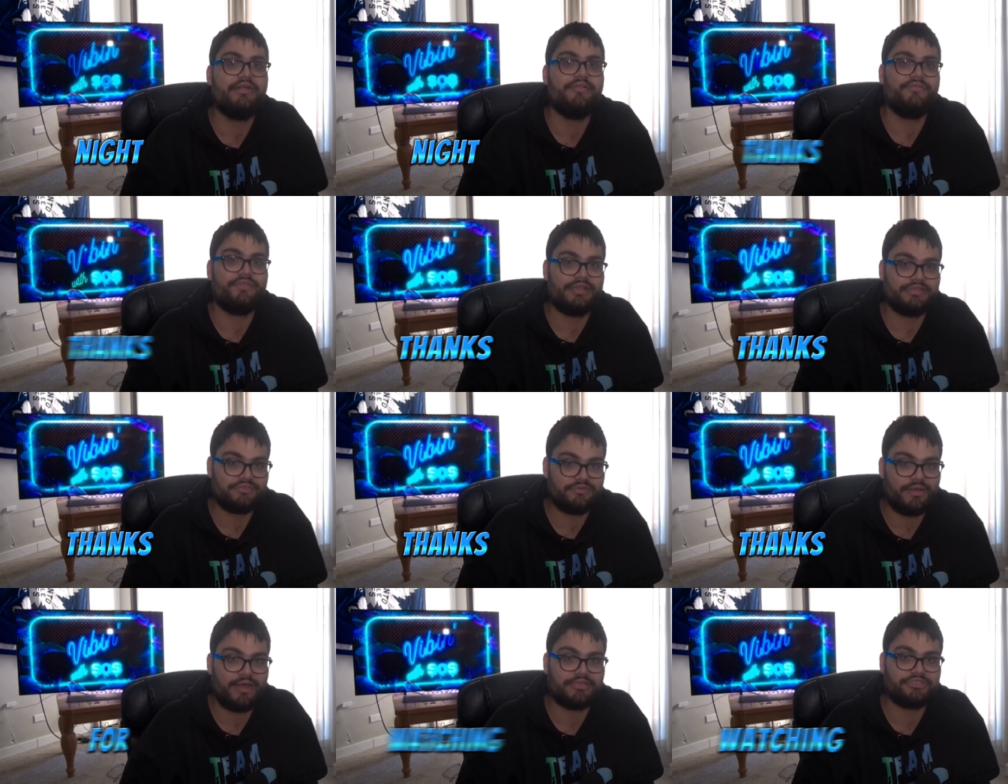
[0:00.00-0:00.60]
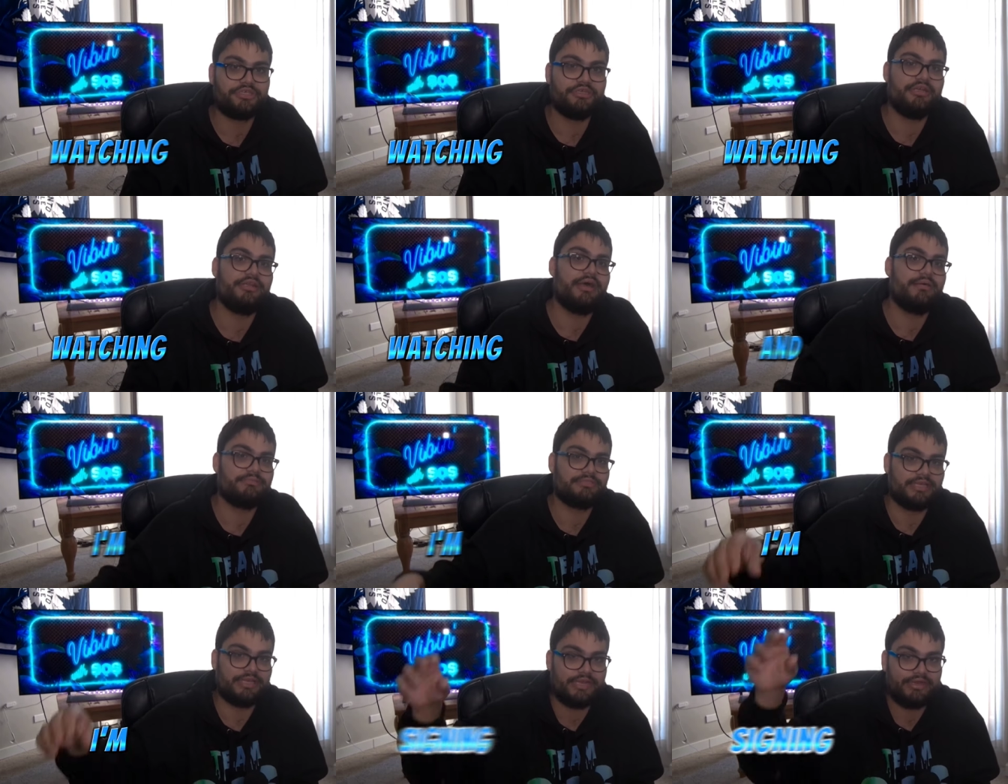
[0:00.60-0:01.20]
Thanks for watching and
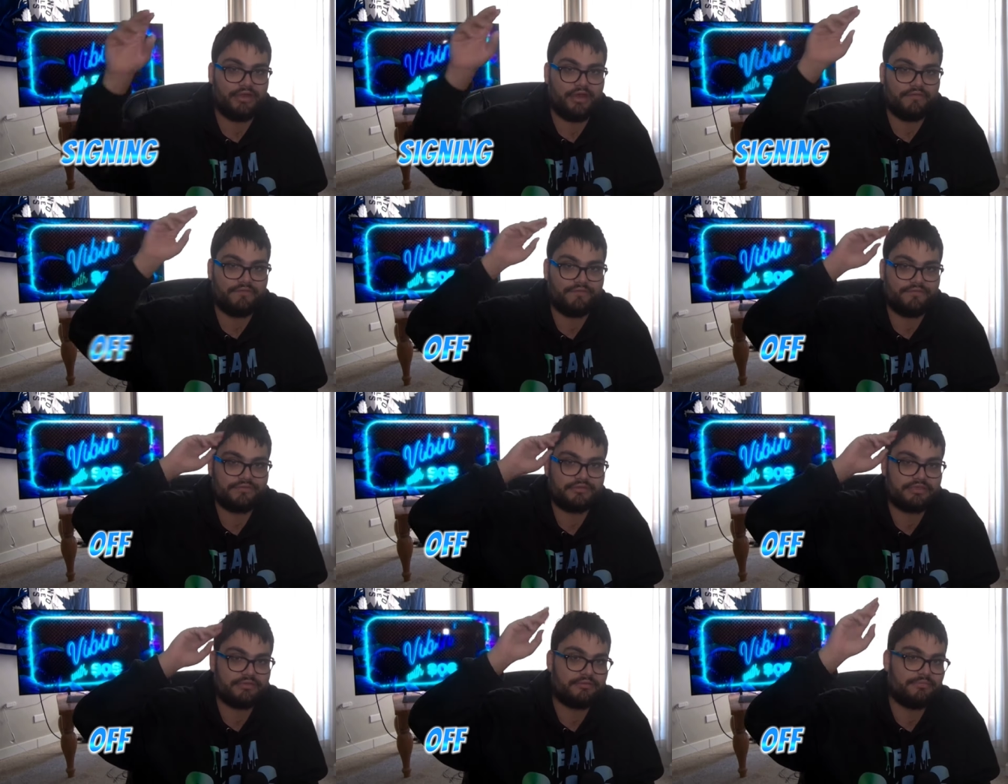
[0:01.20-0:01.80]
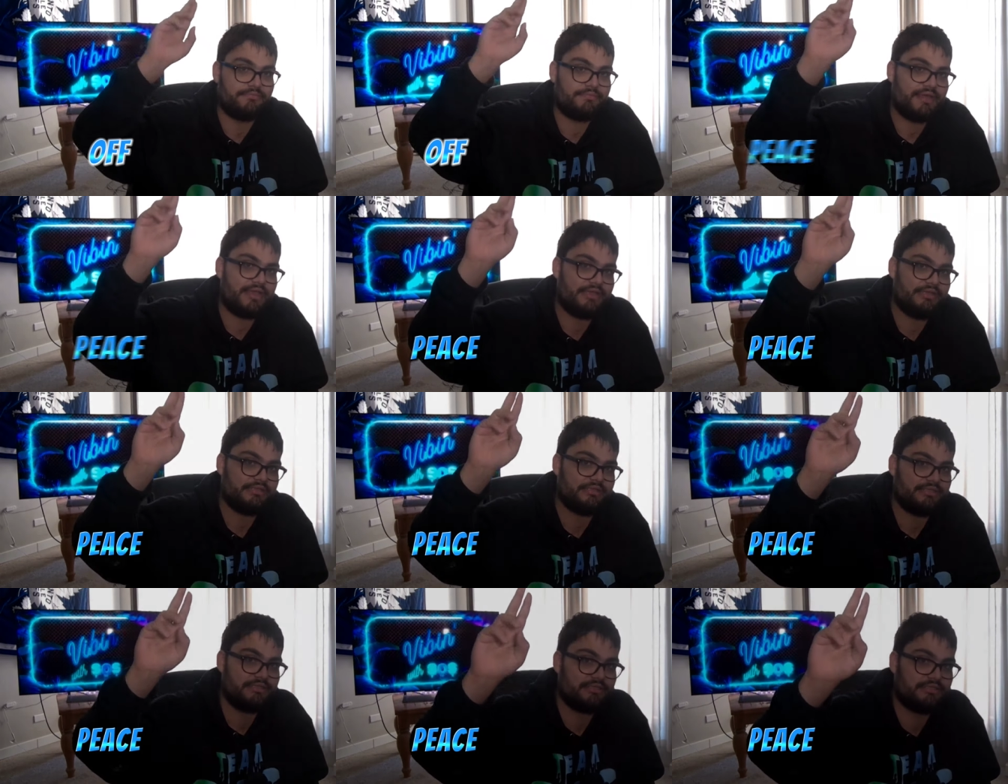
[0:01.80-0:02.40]
I'm signing off.
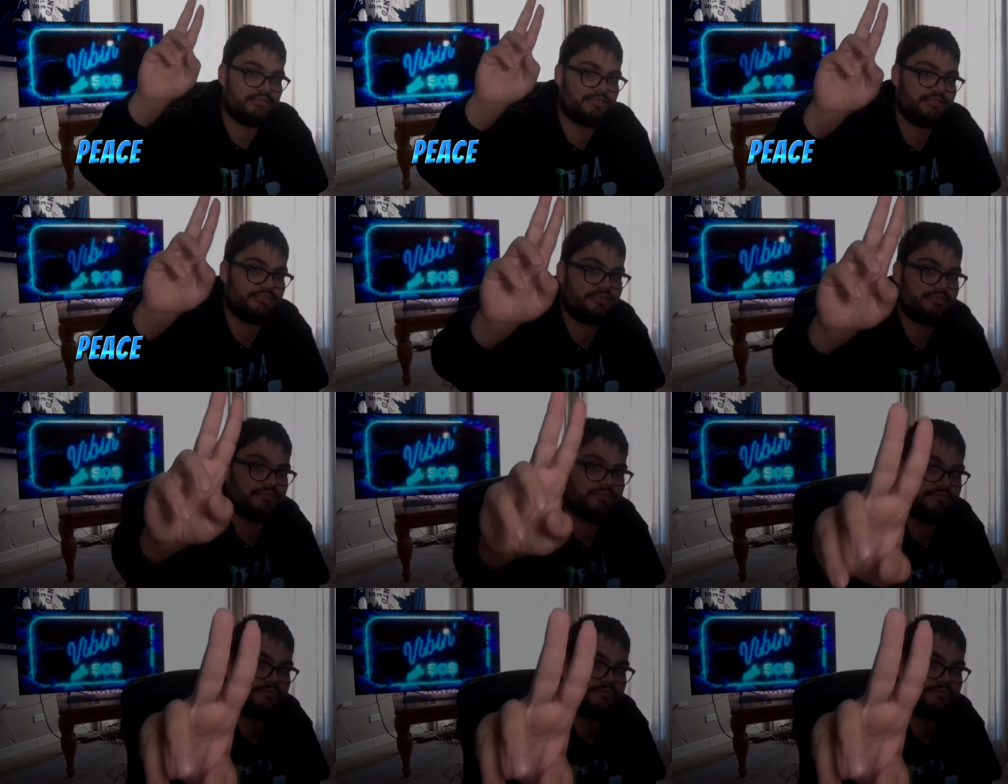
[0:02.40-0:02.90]
Peace.